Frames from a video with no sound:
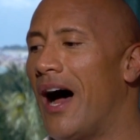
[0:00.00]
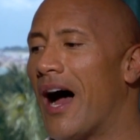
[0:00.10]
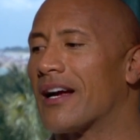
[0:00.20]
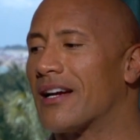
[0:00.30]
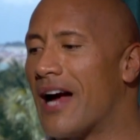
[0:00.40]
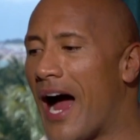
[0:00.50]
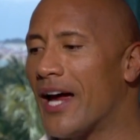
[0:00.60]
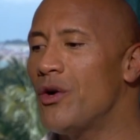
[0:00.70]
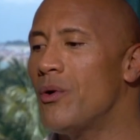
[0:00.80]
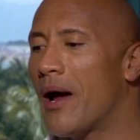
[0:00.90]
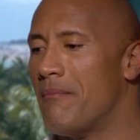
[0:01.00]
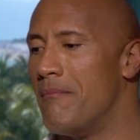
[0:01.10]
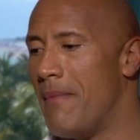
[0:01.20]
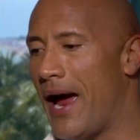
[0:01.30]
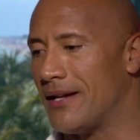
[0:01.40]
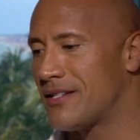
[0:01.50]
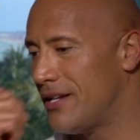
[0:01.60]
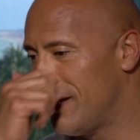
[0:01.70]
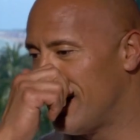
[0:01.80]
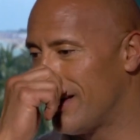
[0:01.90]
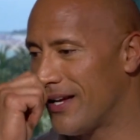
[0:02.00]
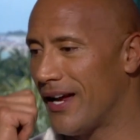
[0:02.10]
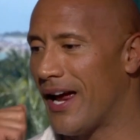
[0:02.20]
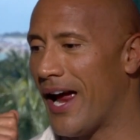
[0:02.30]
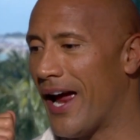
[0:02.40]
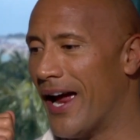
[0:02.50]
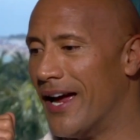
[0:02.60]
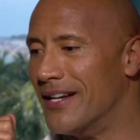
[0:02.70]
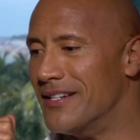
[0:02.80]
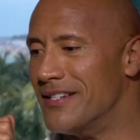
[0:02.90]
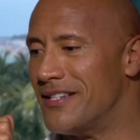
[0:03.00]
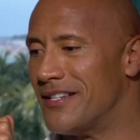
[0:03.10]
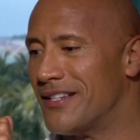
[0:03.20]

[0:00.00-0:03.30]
A guy who I met, and